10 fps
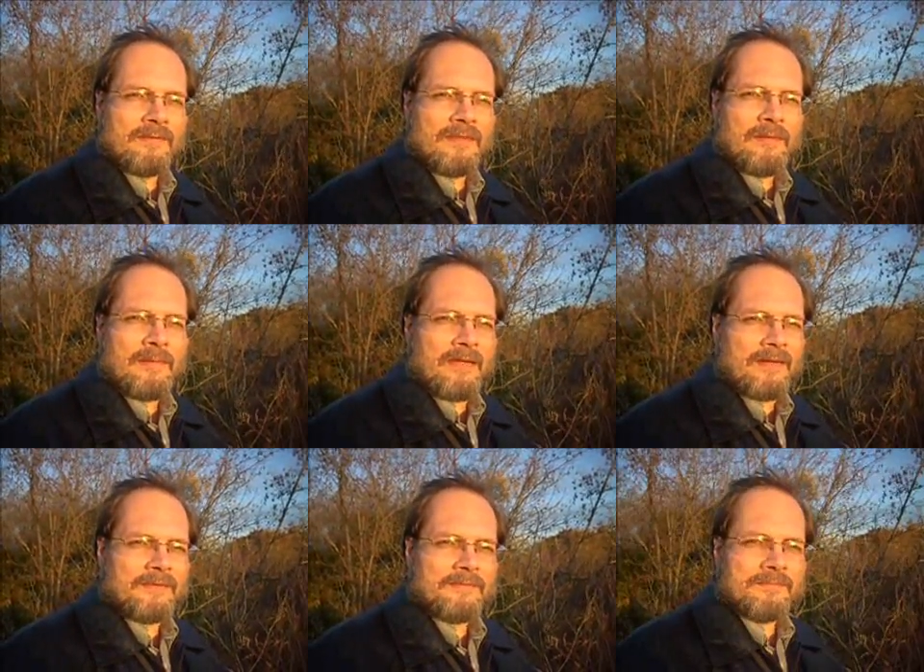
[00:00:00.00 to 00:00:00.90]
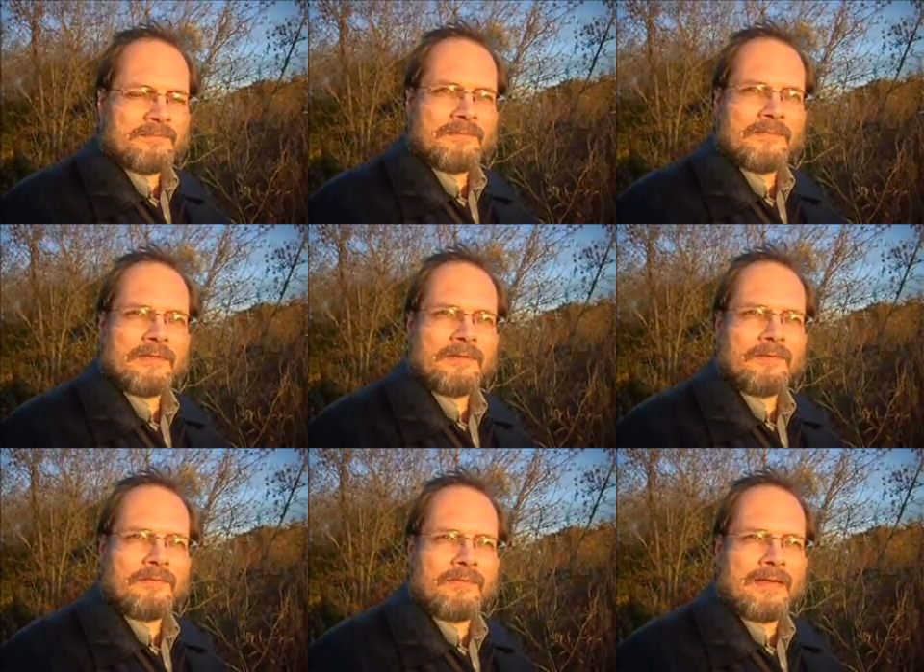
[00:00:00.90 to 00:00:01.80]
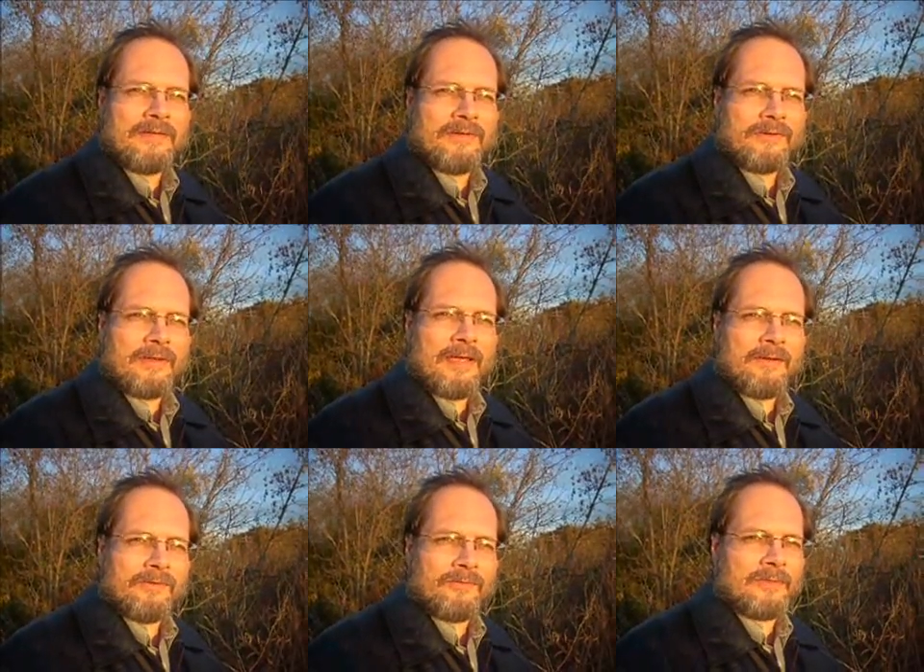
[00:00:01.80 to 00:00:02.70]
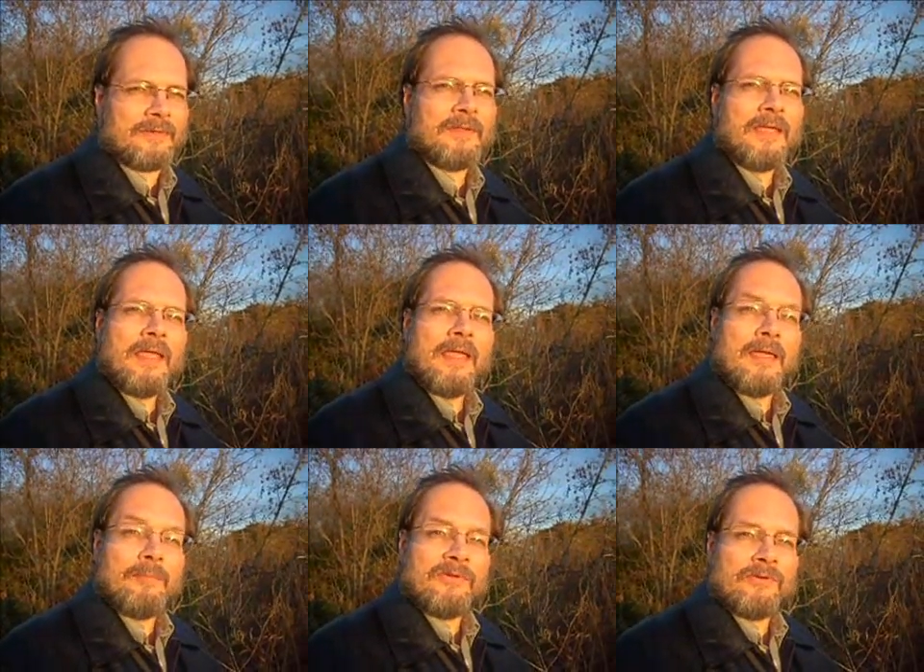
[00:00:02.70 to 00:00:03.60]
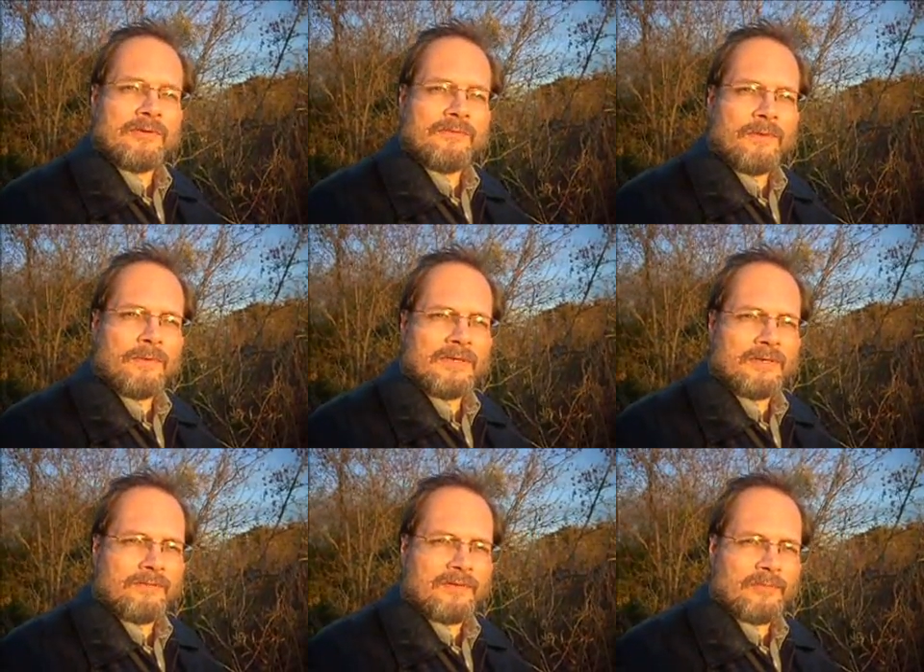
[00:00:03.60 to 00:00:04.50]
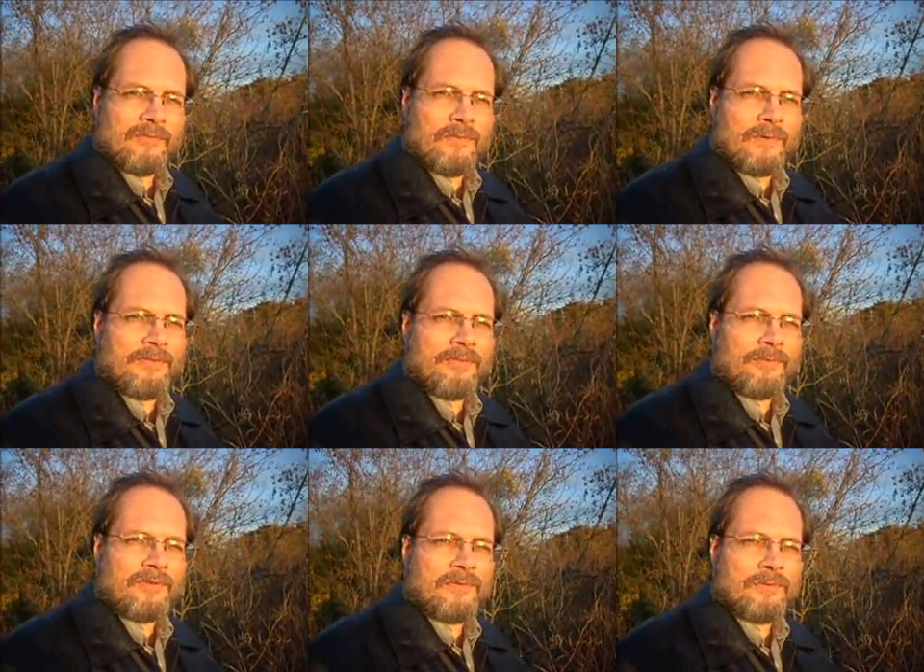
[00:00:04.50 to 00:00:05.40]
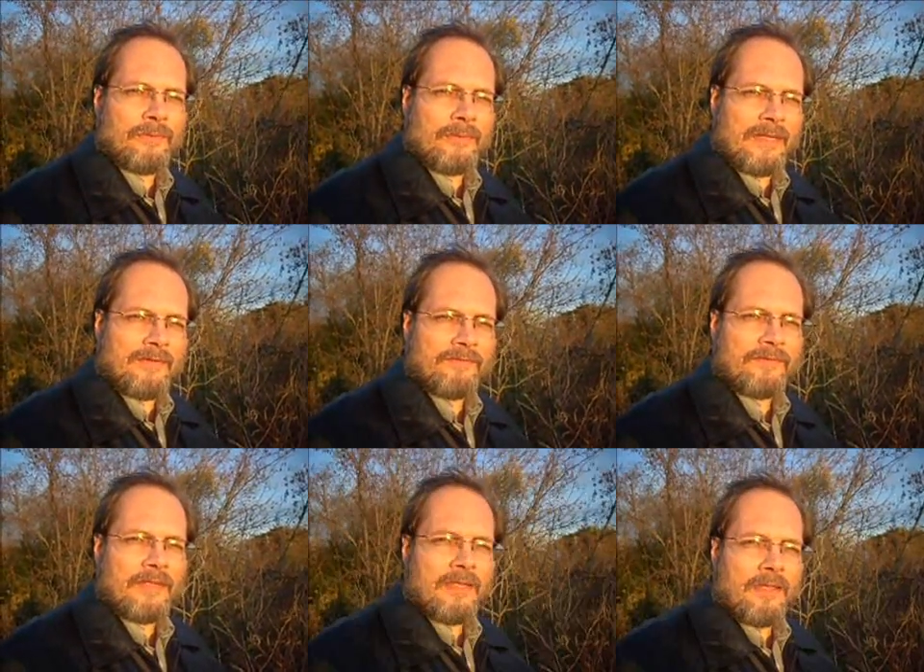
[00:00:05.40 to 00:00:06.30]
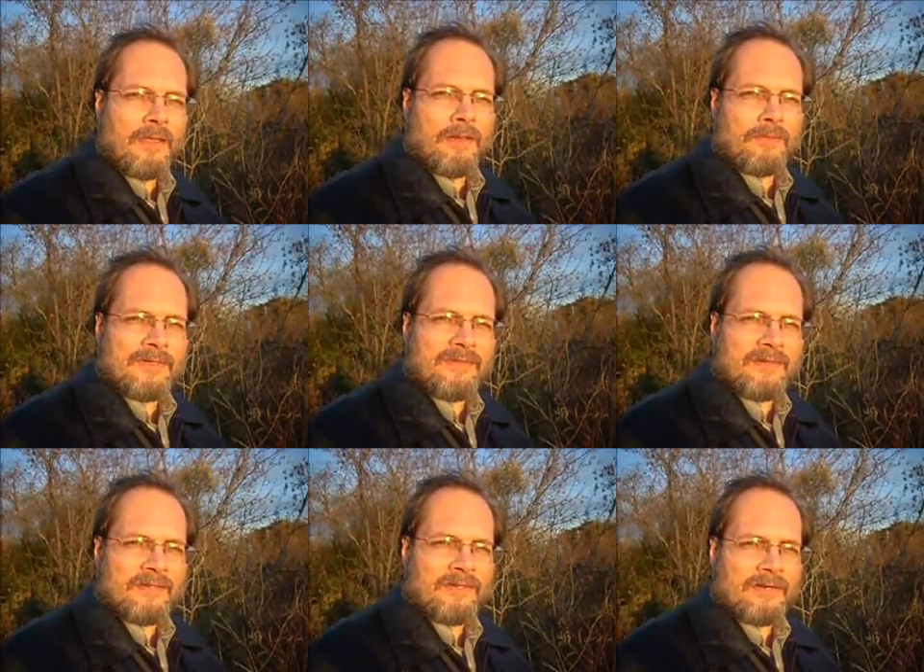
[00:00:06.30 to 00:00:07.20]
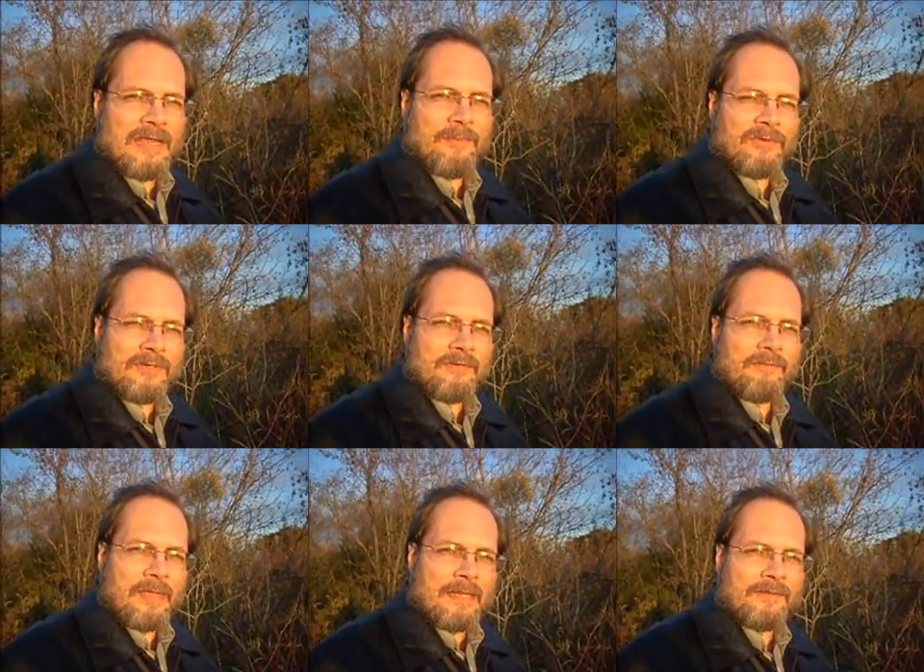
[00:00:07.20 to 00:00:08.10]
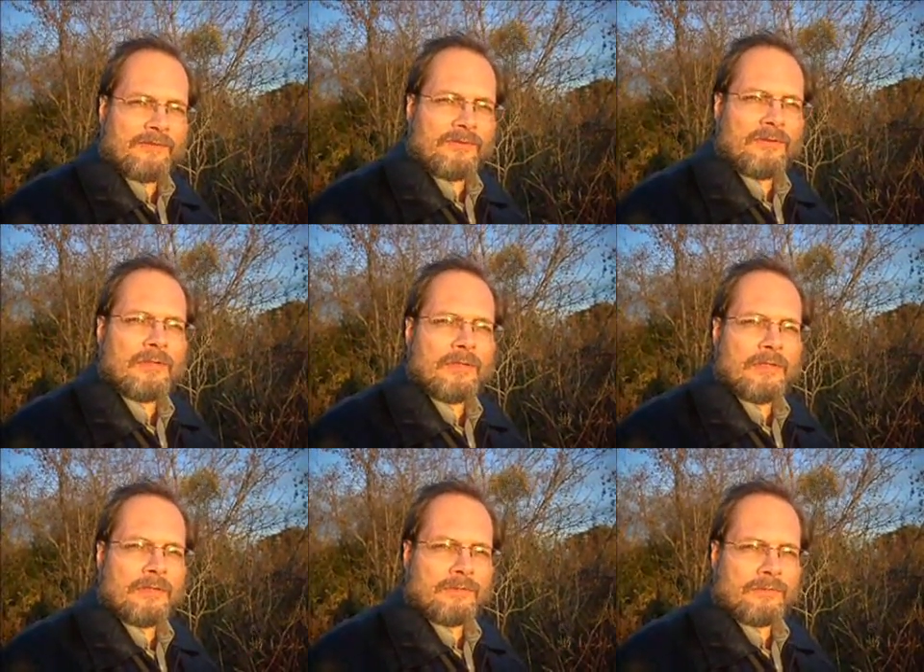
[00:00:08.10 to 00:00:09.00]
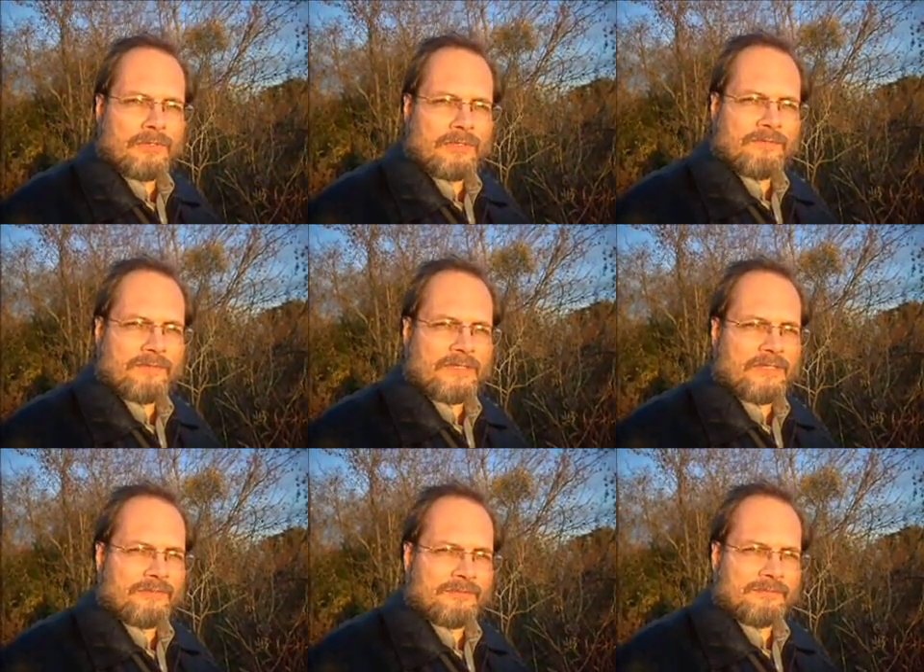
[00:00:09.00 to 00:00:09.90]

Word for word: Think about it. Write to your congressman. And be sure to vote on November 4th. Those of you who have already sent in your absentee ballot, good for you.